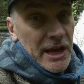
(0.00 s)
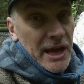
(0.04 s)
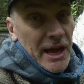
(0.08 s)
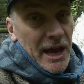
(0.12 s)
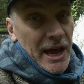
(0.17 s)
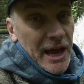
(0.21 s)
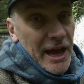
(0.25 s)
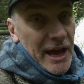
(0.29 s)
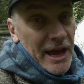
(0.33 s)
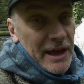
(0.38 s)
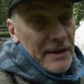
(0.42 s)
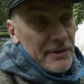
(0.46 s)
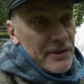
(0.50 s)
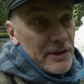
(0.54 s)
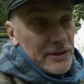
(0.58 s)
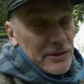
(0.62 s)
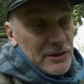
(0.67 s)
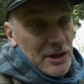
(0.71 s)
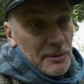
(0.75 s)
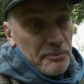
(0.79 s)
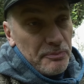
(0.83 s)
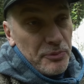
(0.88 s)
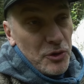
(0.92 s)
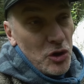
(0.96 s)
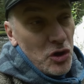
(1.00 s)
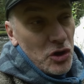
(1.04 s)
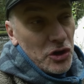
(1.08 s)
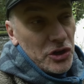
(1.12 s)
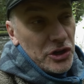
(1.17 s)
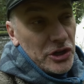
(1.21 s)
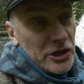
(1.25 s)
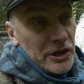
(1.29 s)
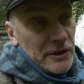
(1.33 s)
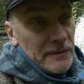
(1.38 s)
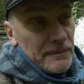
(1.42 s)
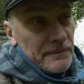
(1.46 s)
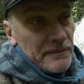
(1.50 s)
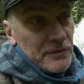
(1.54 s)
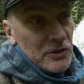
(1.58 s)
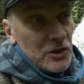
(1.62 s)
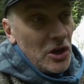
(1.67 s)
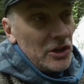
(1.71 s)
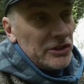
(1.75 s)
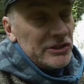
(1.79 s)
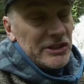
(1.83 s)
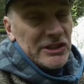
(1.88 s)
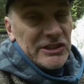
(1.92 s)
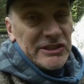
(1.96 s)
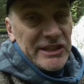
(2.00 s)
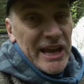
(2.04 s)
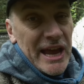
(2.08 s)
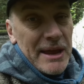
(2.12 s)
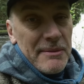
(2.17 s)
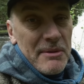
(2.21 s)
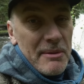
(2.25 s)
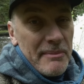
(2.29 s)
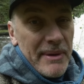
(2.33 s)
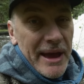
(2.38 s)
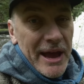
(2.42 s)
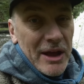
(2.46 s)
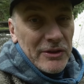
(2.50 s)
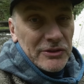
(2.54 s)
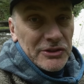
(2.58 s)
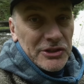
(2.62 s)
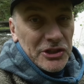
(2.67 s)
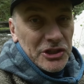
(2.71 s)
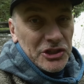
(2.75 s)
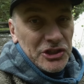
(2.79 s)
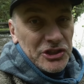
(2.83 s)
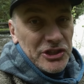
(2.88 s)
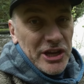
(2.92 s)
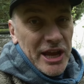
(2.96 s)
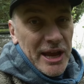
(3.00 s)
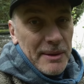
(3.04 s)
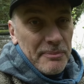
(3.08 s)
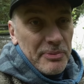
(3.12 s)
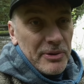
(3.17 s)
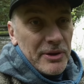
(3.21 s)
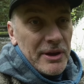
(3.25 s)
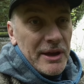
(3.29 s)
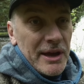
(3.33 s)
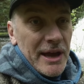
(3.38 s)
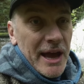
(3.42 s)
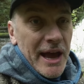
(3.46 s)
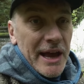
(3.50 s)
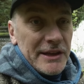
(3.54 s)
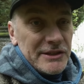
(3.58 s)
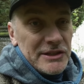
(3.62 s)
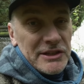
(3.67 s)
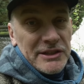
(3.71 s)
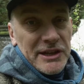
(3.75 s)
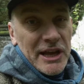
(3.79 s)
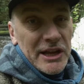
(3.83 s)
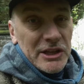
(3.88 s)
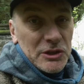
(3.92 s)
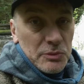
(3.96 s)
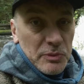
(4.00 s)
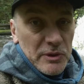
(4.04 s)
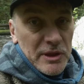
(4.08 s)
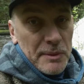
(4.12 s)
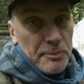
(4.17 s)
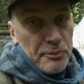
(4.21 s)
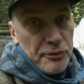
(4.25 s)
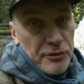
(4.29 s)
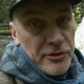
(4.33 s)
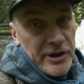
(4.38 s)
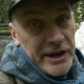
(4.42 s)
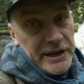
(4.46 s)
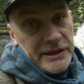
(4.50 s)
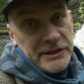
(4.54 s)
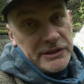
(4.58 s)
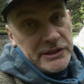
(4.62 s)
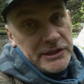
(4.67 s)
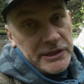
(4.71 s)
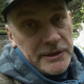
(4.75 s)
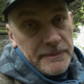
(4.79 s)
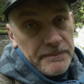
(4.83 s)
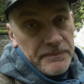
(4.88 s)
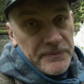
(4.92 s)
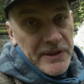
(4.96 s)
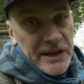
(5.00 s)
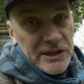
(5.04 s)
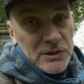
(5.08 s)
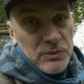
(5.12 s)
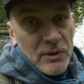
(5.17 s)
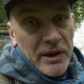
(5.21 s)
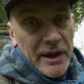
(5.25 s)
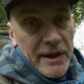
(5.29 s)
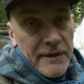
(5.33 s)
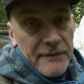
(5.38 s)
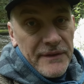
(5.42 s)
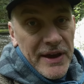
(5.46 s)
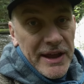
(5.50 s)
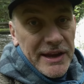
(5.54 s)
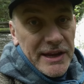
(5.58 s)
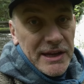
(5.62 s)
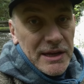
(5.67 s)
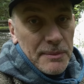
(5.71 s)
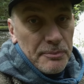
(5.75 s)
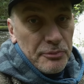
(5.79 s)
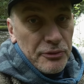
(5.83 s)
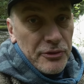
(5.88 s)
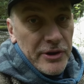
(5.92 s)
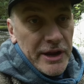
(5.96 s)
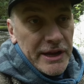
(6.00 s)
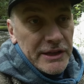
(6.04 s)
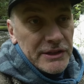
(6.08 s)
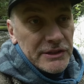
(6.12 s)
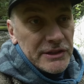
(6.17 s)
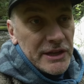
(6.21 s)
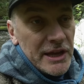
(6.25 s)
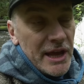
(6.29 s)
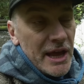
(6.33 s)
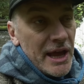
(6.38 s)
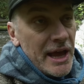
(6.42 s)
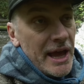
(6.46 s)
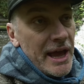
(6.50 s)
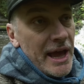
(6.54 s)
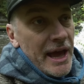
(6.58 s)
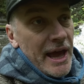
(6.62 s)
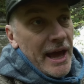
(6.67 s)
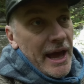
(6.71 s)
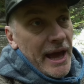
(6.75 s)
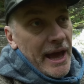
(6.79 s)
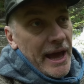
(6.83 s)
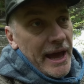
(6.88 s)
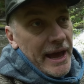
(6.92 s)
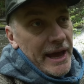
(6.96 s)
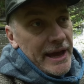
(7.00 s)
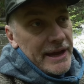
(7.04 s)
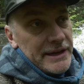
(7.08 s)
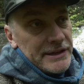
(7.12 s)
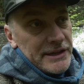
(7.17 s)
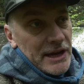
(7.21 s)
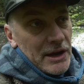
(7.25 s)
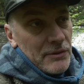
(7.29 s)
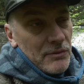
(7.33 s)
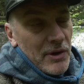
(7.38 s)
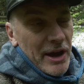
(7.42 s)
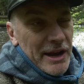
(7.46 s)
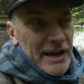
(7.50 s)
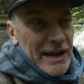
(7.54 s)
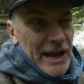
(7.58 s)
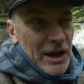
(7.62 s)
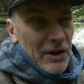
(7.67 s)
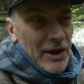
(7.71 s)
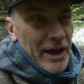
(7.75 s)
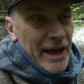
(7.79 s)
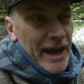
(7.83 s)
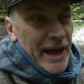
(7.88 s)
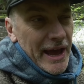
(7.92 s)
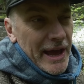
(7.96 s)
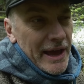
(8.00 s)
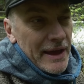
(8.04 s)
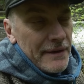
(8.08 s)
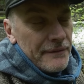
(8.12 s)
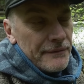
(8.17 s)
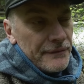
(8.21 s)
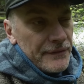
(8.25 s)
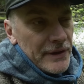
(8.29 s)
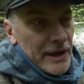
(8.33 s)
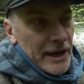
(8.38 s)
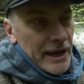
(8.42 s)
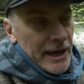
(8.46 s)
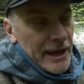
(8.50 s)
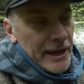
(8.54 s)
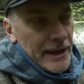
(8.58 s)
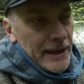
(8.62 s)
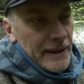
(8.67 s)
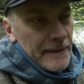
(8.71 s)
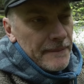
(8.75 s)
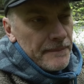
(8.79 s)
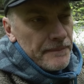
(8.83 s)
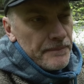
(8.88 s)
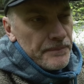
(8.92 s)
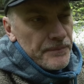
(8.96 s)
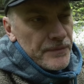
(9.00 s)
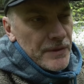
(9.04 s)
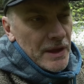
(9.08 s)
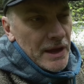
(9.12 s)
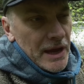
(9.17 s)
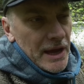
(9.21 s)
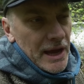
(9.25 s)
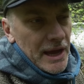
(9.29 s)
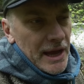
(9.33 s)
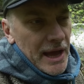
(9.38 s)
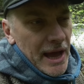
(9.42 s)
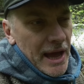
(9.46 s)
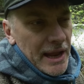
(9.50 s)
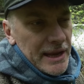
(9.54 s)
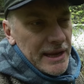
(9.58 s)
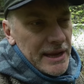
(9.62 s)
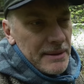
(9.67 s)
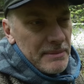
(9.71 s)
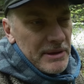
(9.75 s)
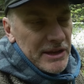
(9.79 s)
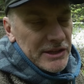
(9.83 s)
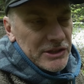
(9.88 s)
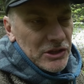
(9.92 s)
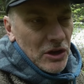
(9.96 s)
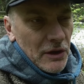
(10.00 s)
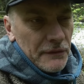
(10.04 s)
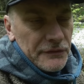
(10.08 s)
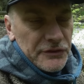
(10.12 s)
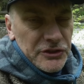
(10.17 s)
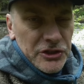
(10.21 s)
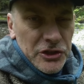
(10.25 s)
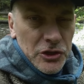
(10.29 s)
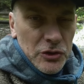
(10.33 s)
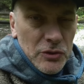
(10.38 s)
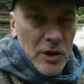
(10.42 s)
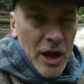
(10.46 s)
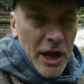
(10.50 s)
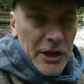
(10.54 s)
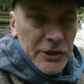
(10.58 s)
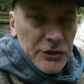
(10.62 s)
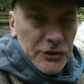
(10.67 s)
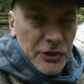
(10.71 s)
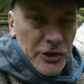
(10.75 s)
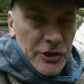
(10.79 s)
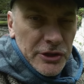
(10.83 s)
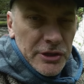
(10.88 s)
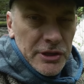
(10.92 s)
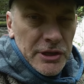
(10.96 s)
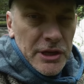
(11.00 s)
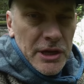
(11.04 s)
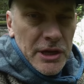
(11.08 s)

The book costs the same amount to ship as it does with a print. That's why I've added a print. And right now I have a limit of 200